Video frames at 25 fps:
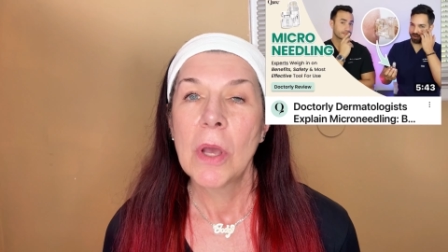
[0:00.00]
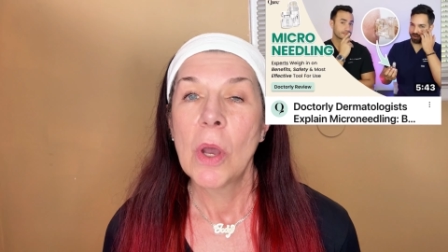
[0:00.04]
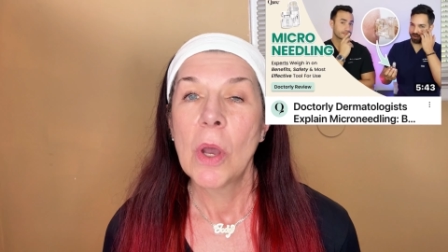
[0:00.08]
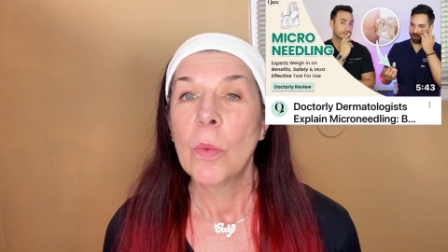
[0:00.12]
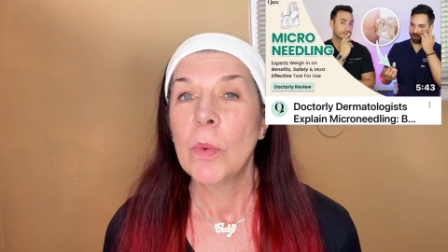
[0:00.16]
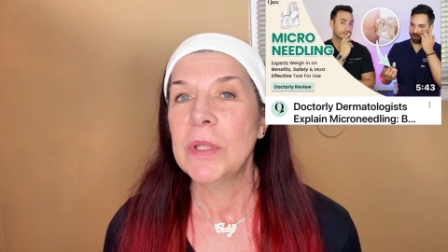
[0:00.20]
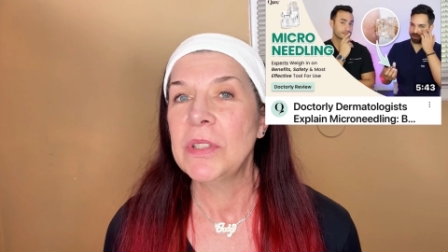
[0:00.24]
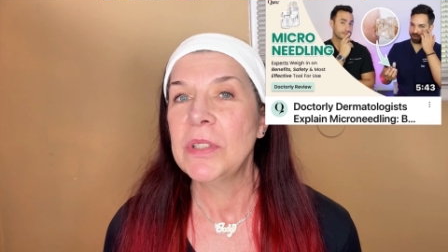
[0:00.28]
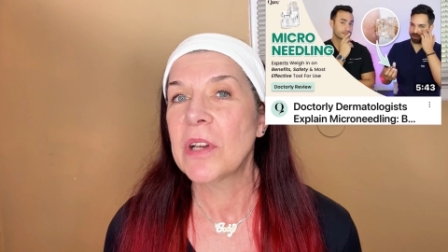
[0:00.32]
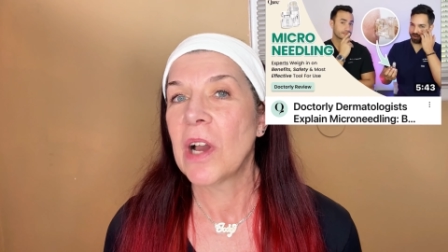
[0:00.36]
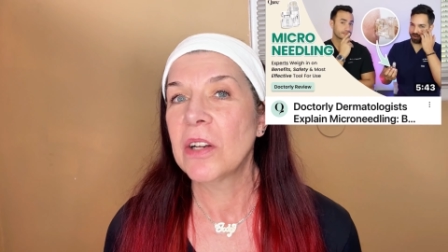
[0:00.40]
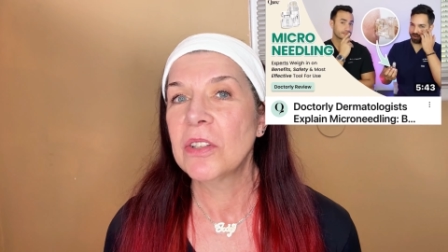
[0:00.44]

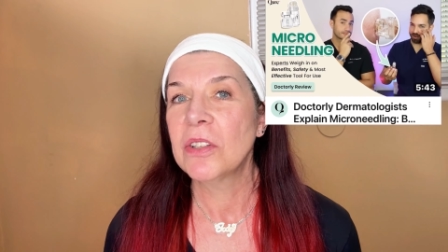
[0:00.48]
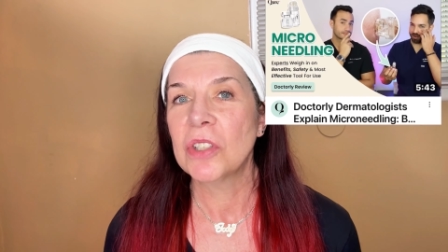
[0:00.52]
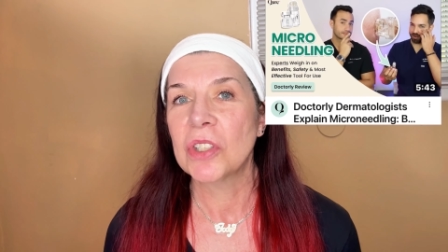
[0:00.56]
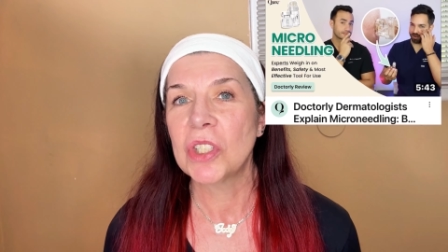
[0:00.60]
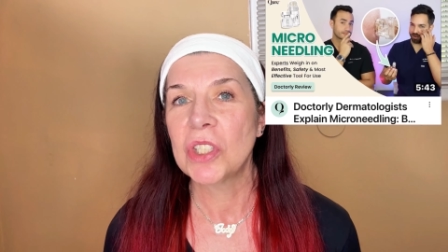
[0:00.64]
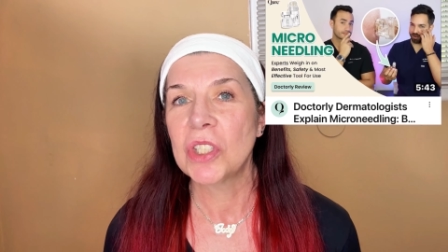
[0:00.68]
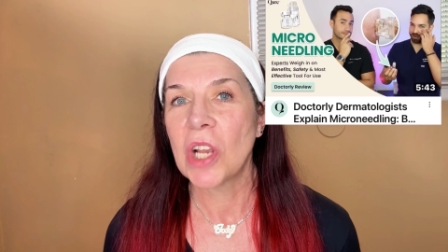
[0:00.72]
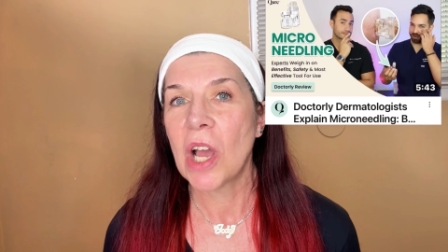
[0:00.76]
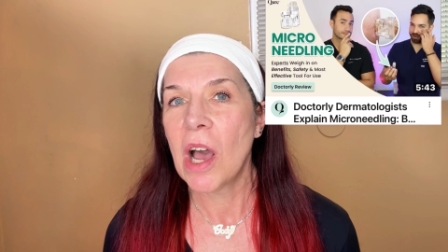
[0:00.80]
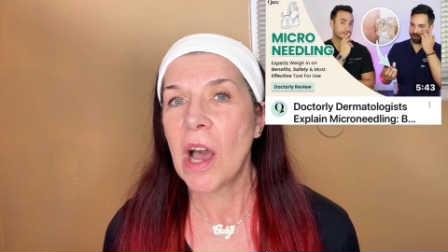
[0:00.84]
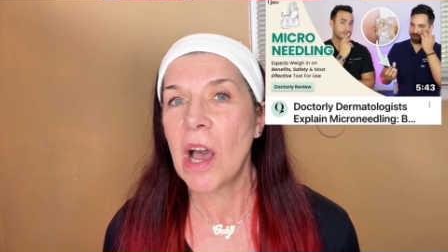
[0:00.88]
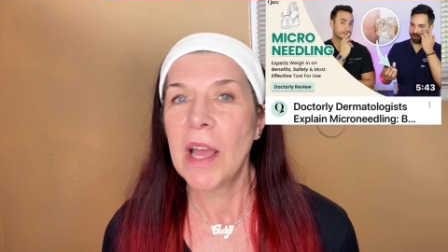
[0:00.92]
with Dr.
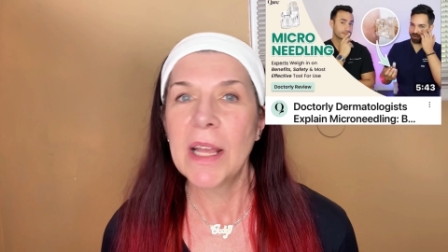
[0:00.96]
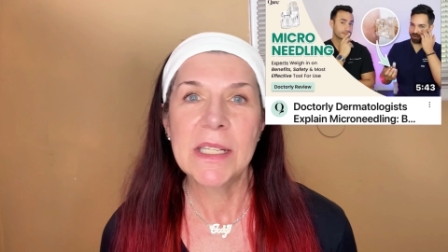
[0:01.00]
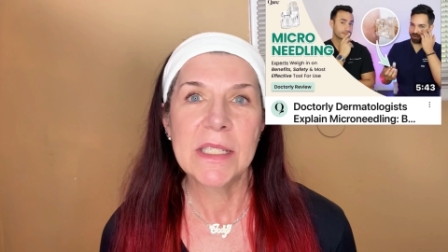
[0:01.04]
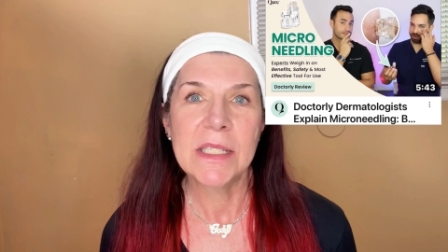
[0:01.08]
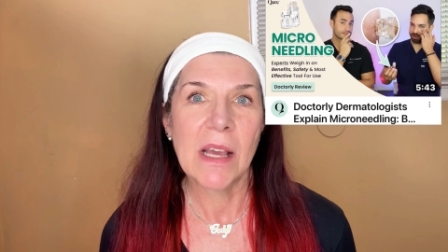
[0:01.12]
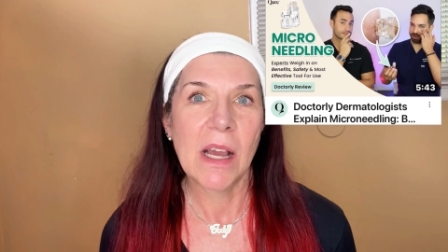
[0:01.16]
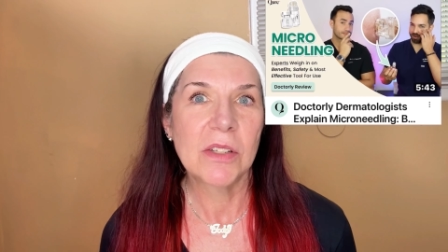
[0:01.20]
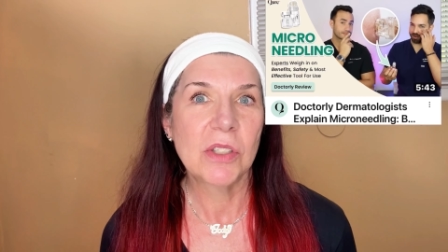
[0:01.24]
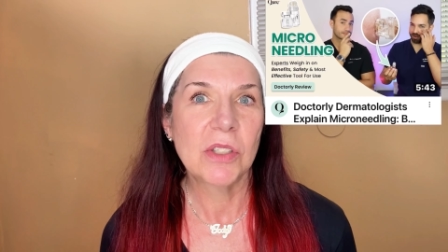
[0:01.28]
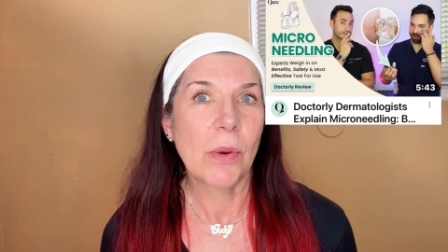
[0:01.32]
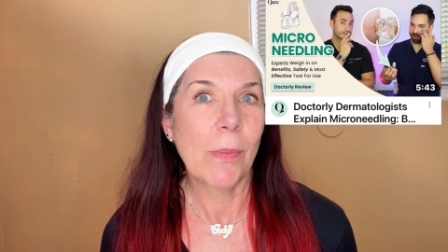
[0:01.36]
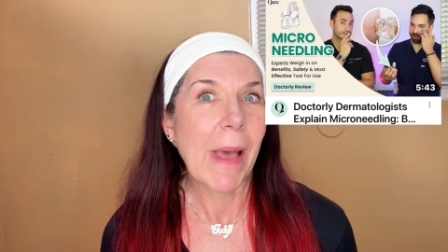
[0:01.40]
Sha and
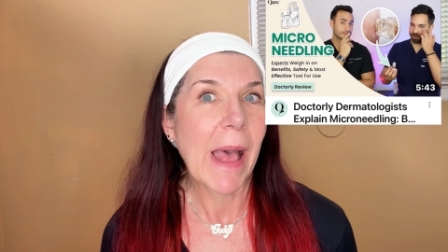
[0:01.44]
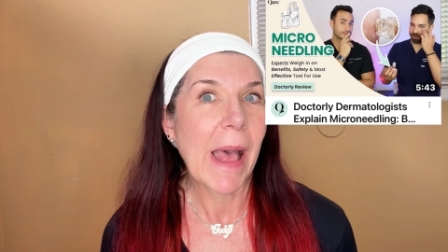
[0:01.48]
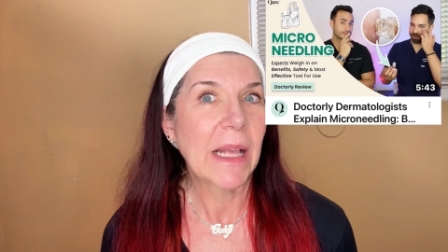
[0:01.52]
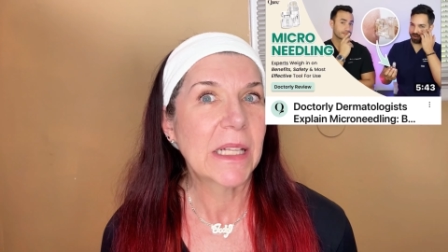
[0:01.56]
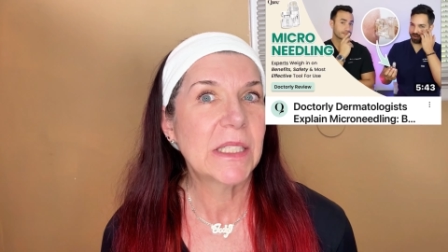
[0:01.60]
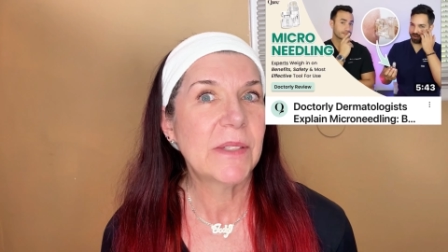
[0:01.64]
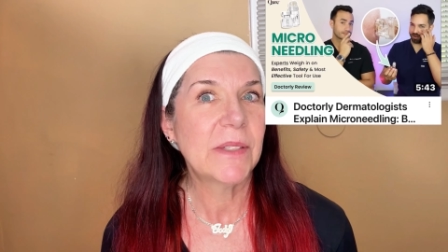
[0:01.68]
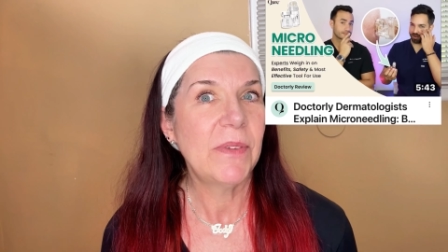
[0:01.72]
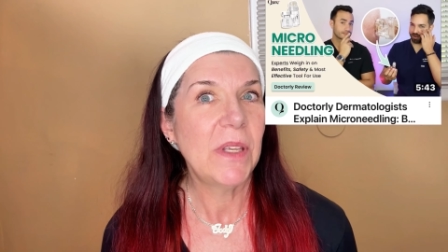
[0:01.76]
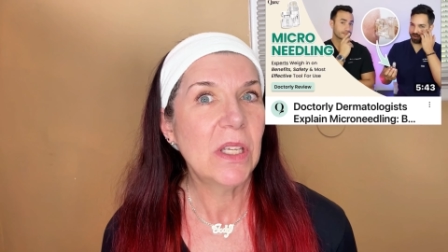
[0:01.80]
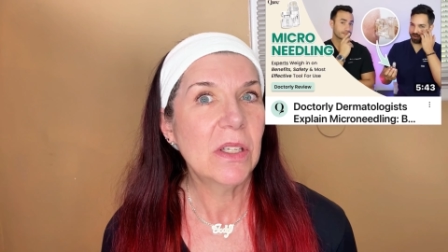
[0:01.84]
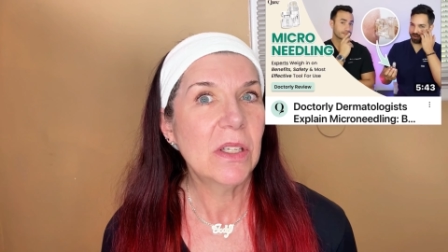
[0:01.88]
Dr.
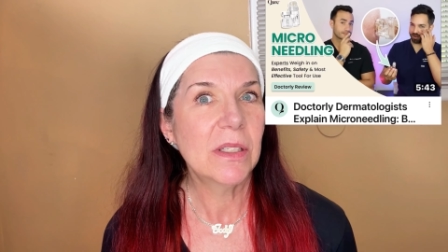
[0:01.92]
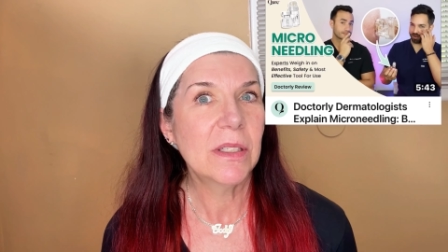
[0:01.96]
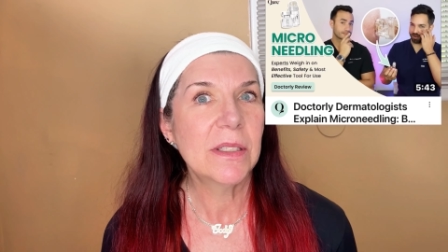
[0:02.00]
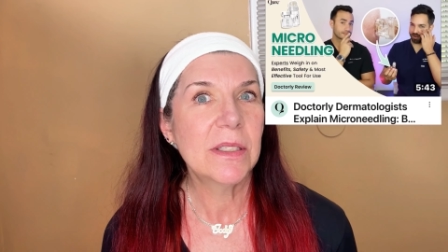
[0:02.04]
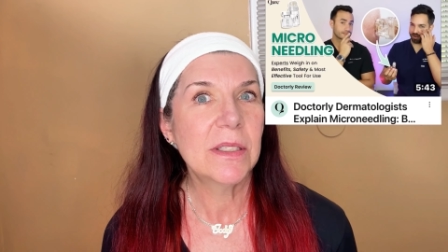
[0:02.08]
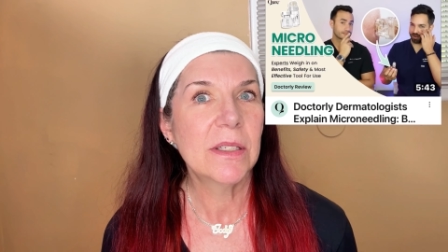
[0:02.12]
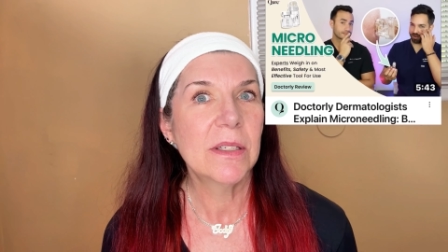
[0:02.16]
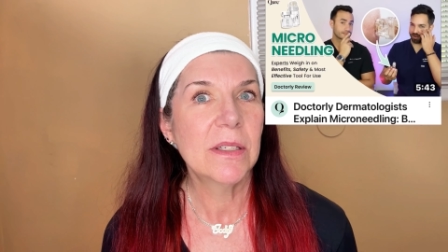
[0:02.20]
Maxfield.